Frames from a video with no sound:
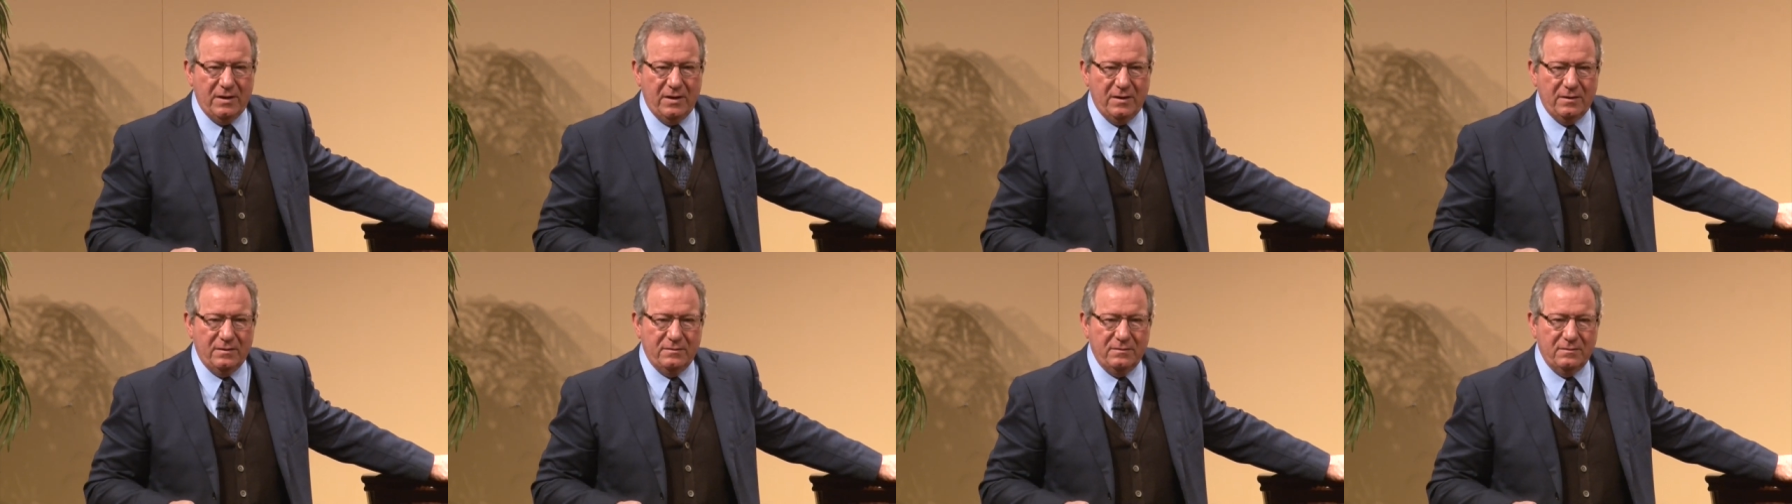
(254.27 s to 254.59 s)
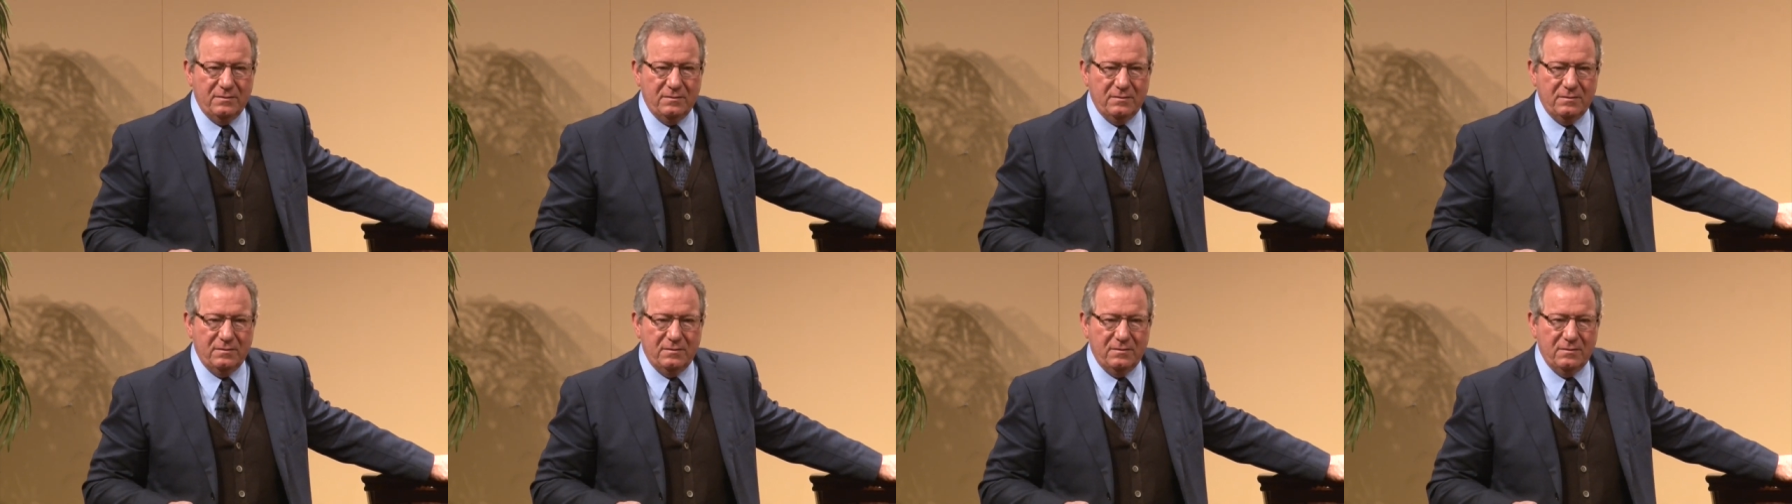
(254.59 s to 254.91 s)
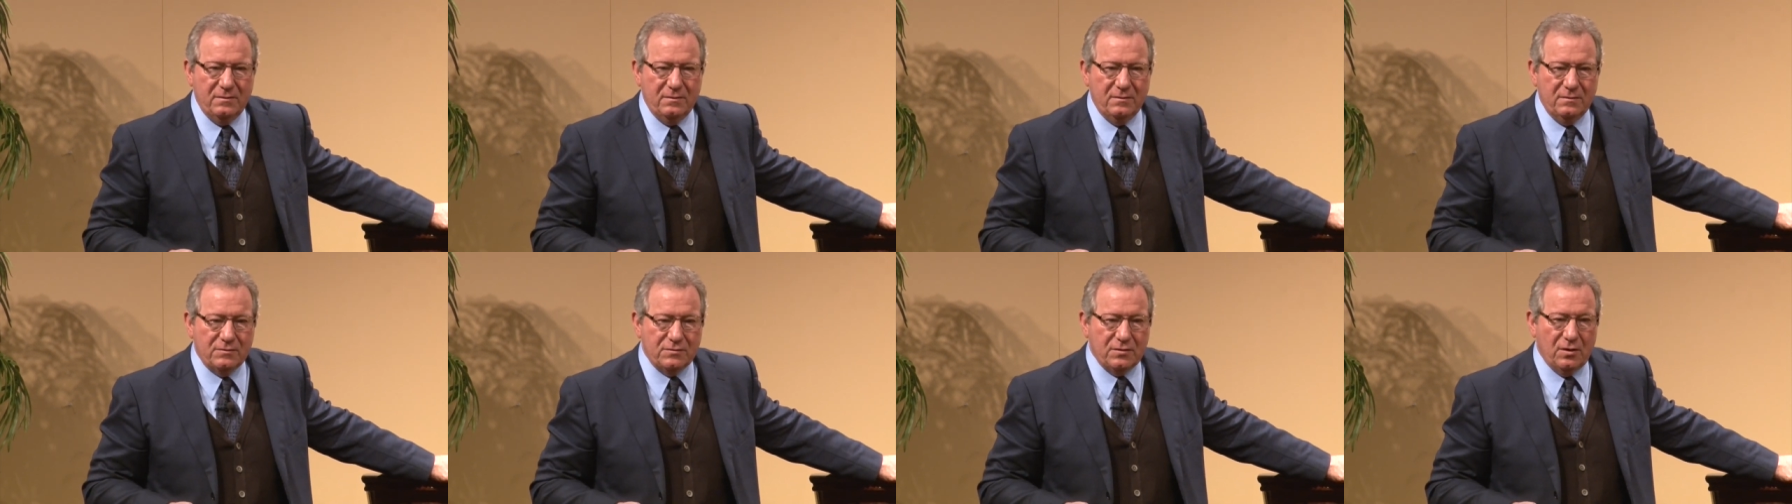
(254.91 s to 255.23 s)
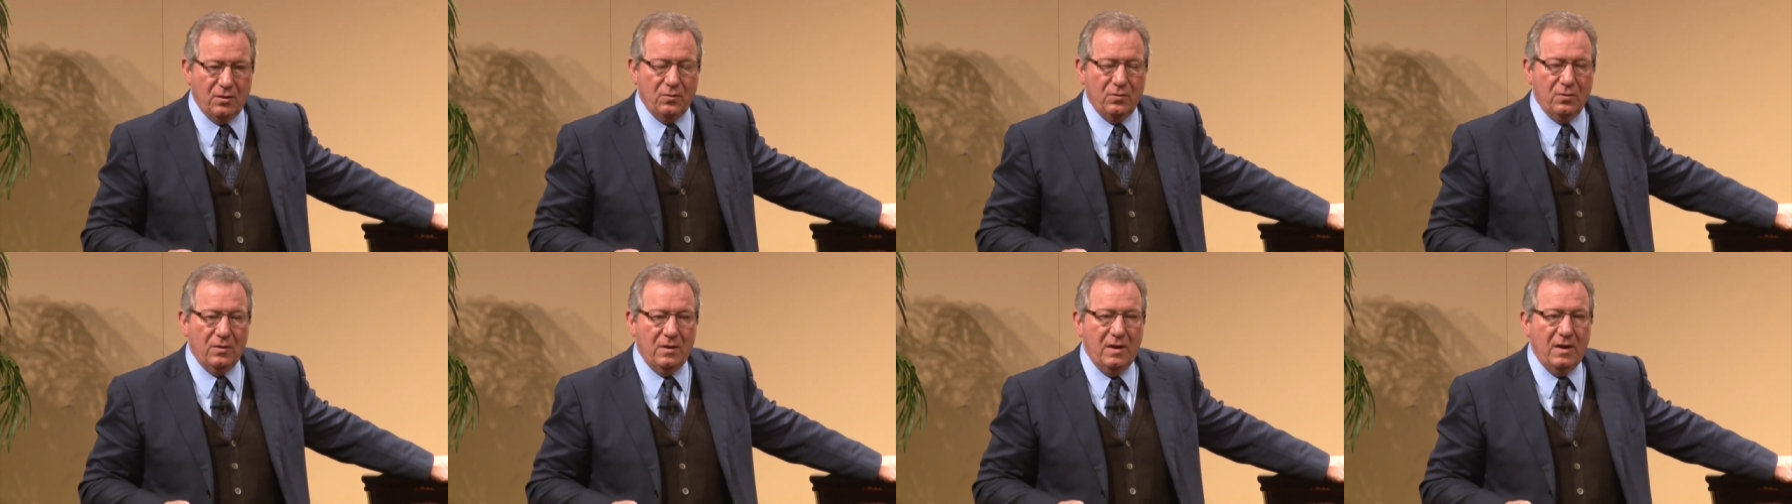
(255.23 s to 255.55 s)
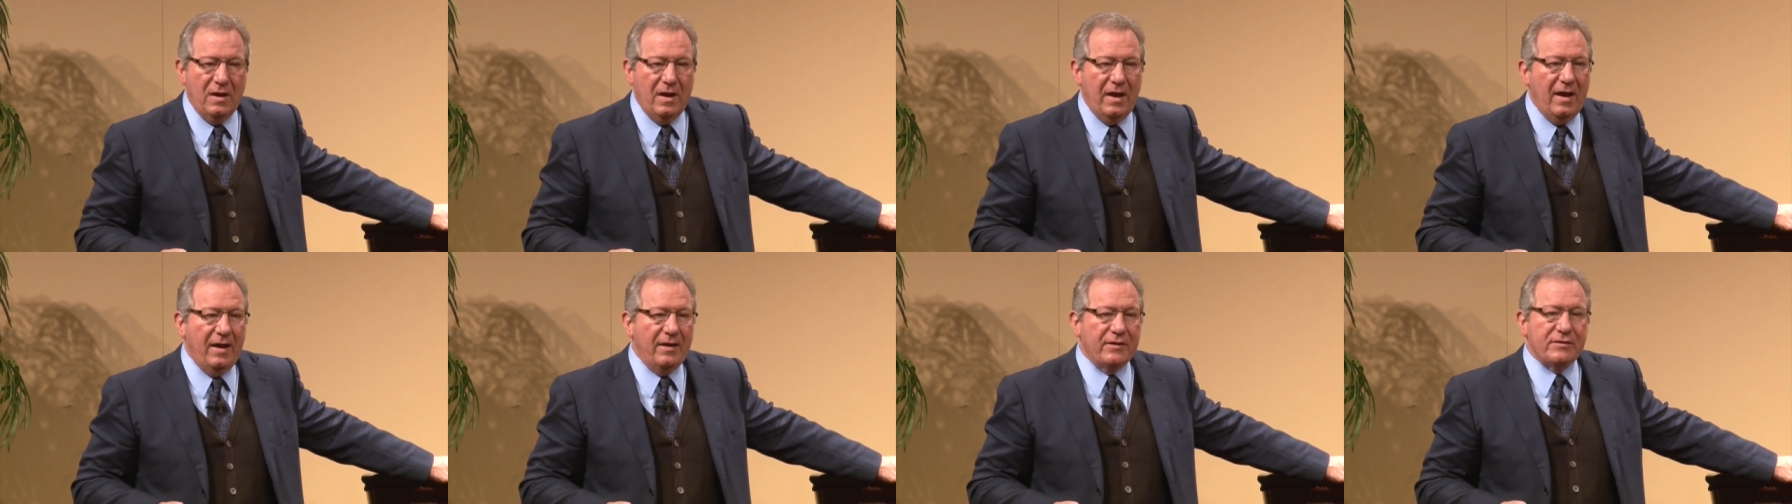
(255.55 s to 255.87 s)
hand. So,
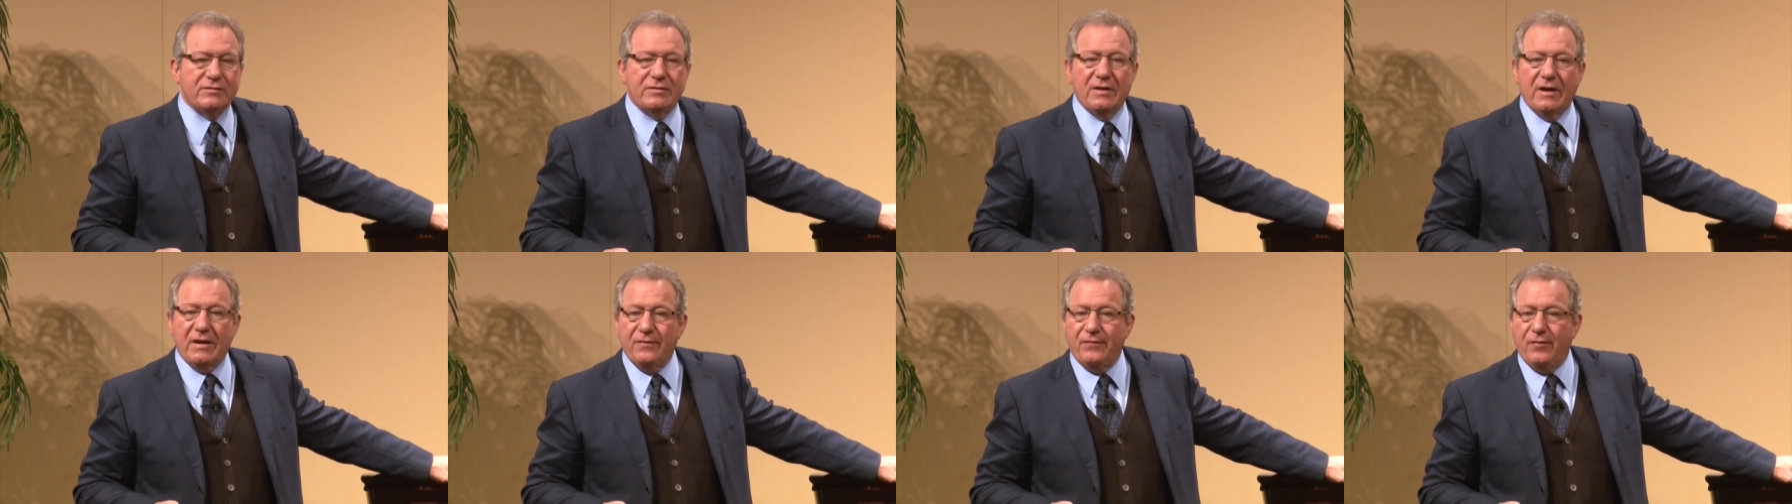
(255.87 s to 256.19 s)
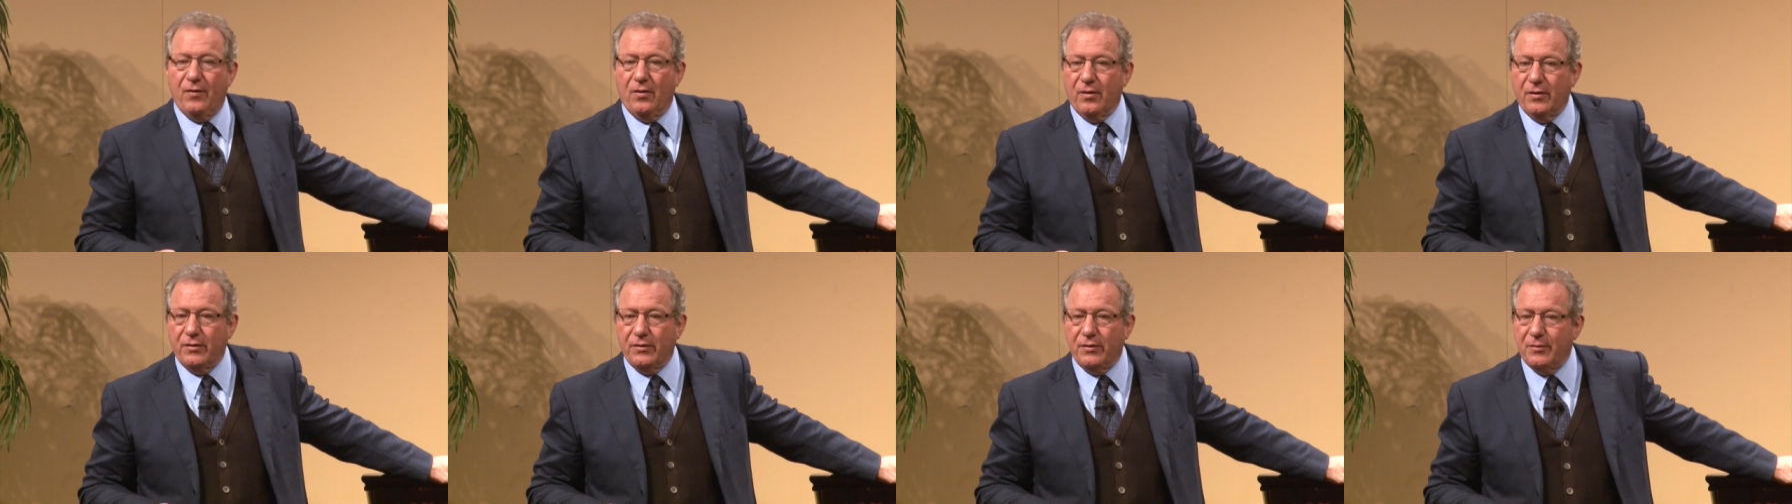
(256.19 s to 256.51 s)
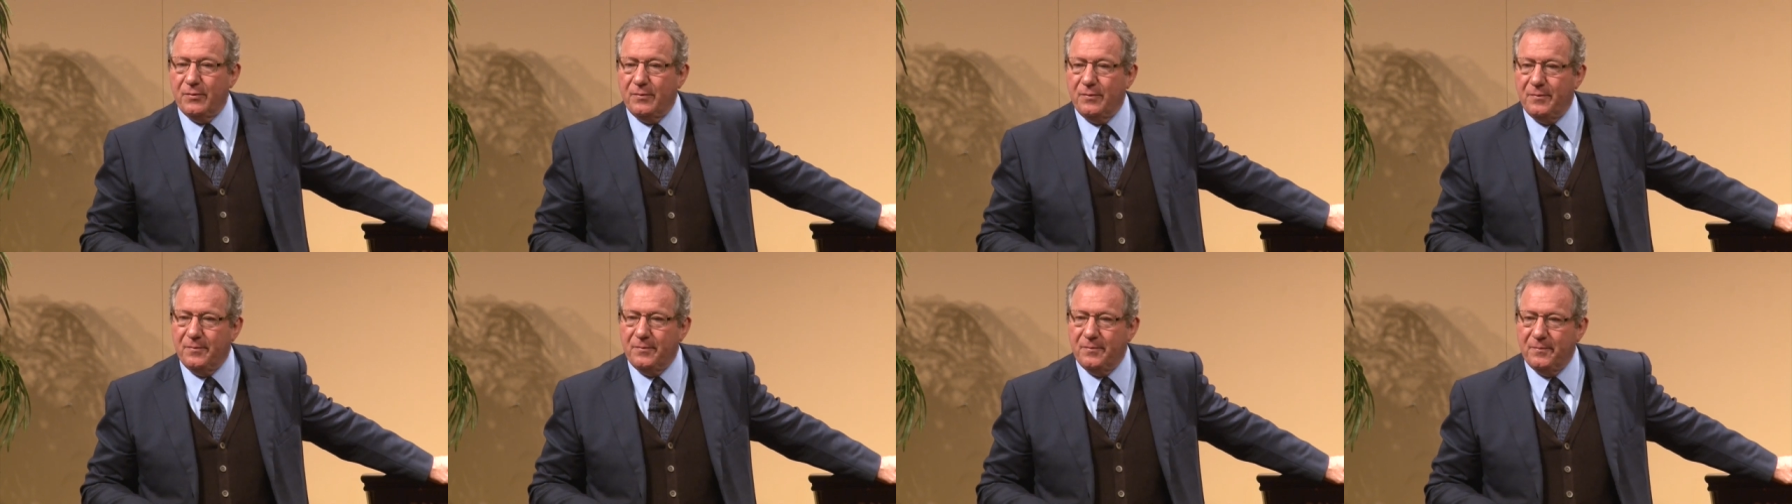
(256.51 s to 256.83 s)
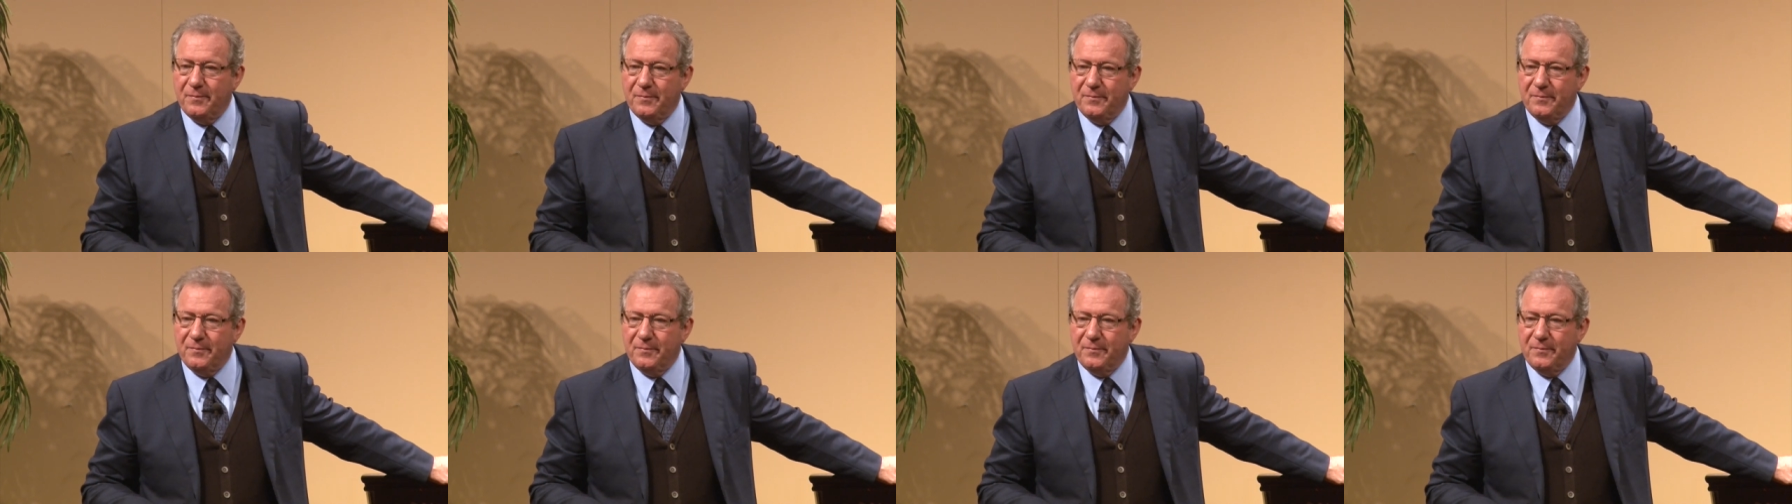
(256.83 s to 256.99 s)
how safe are you?